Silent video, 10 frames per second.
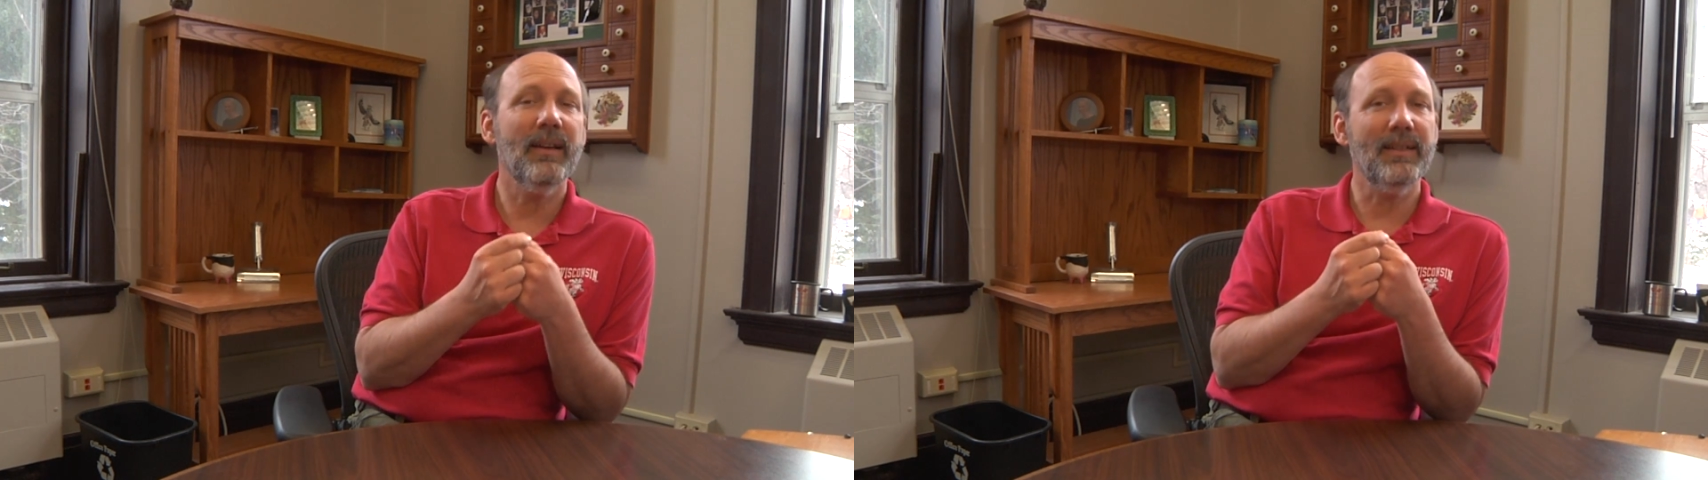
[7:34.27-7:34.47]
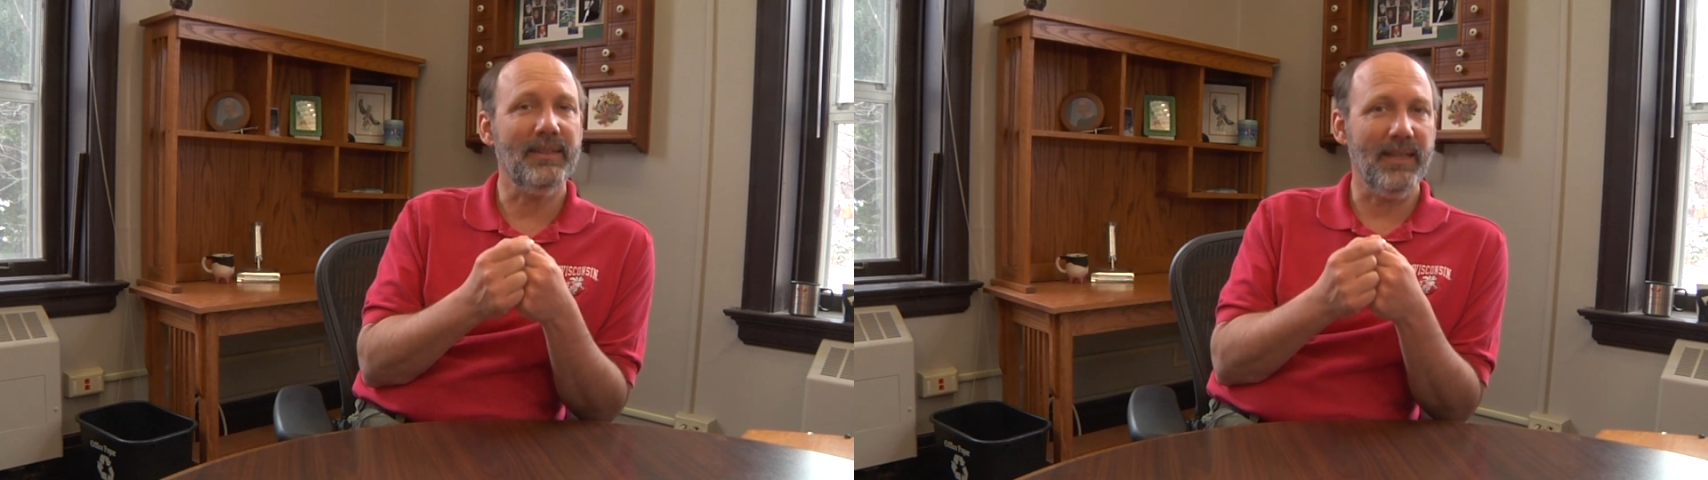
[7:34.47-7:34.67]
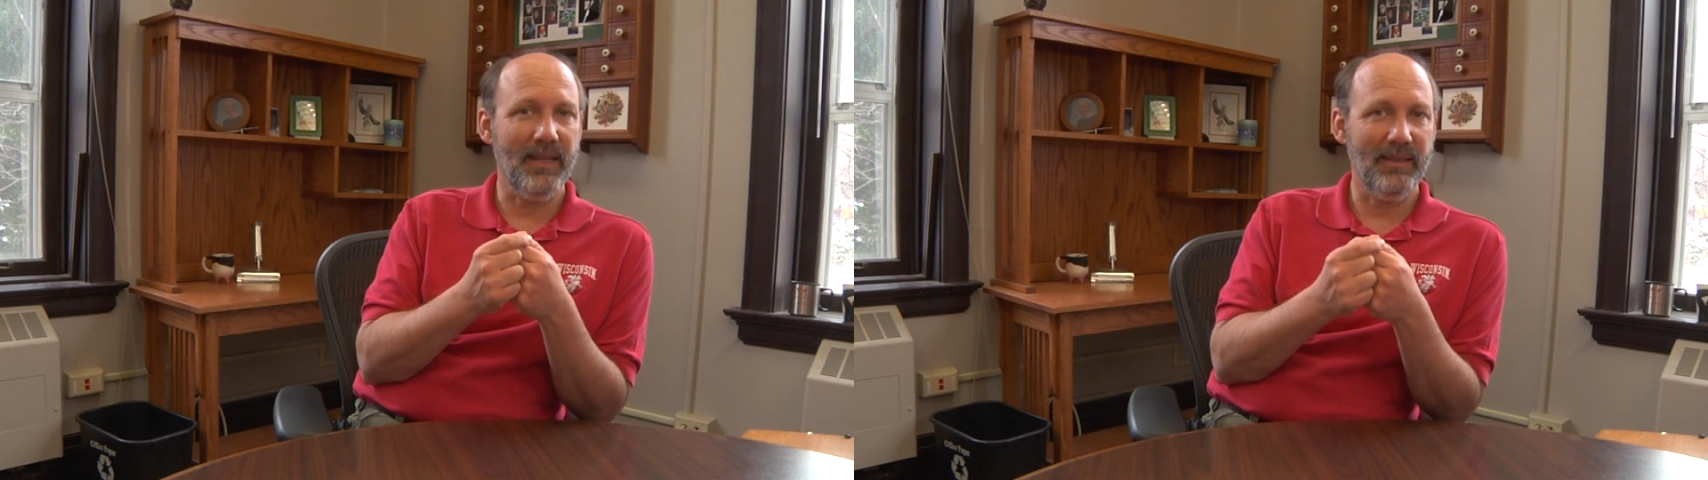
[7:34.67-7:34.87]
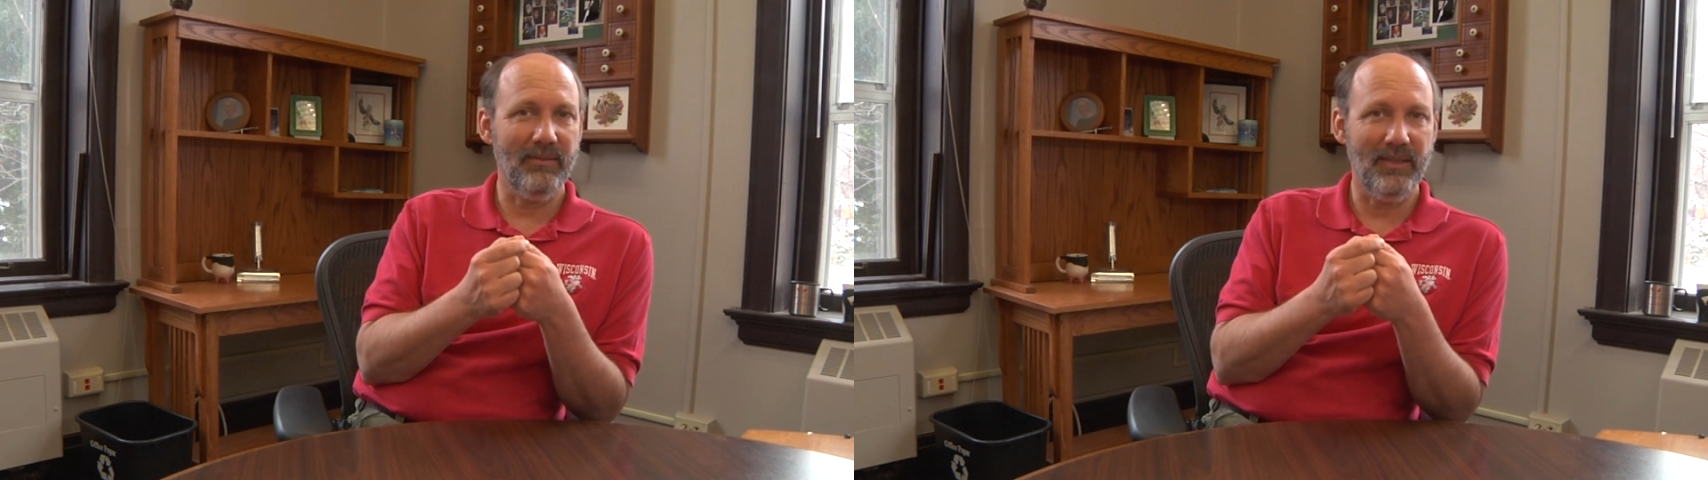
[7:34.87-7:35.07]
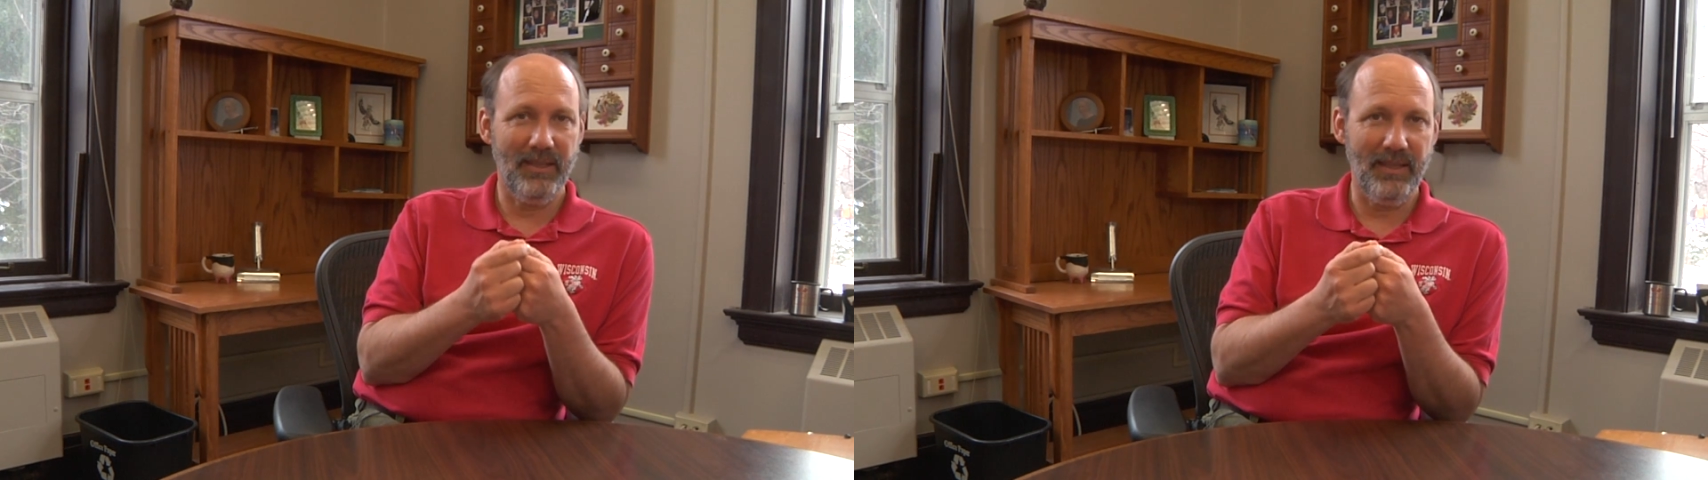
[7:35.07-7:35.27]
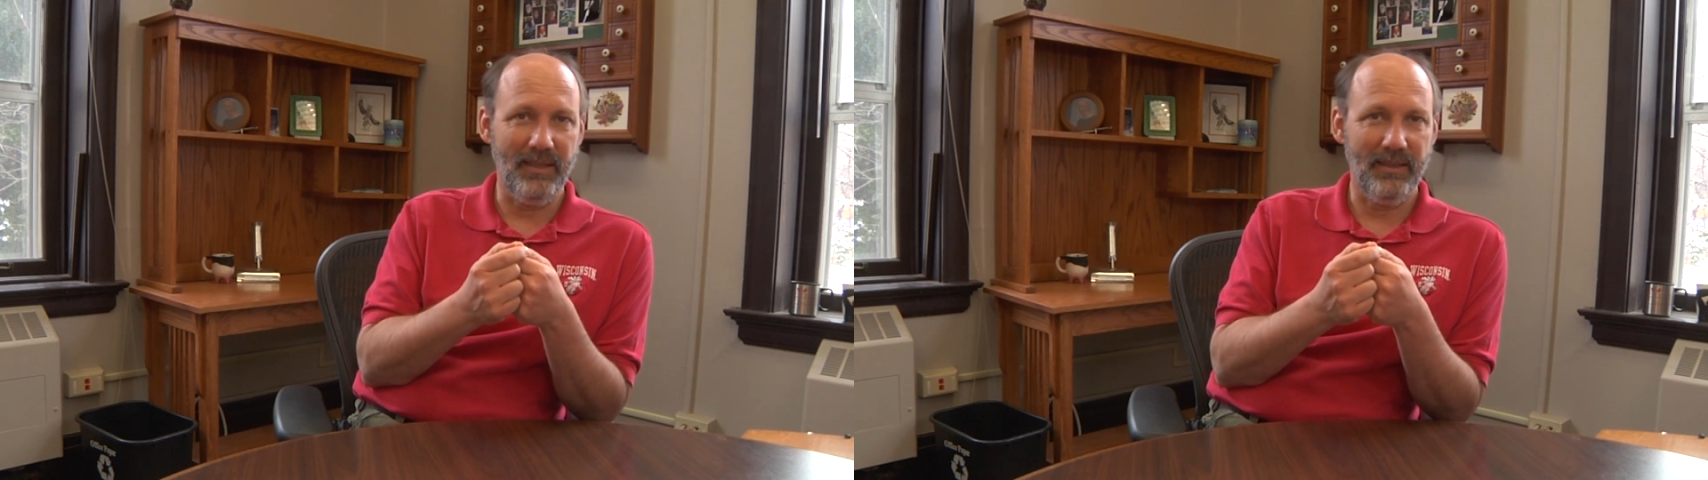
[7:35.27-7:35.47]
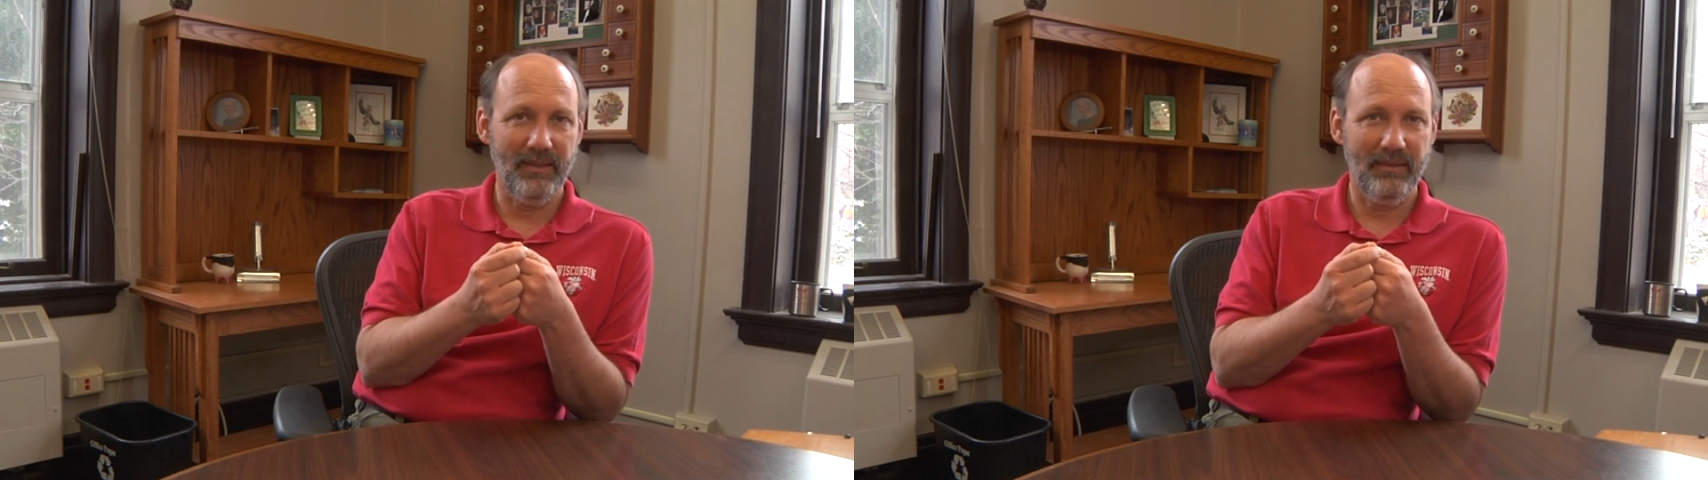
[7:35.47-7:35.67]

at the end of the teat.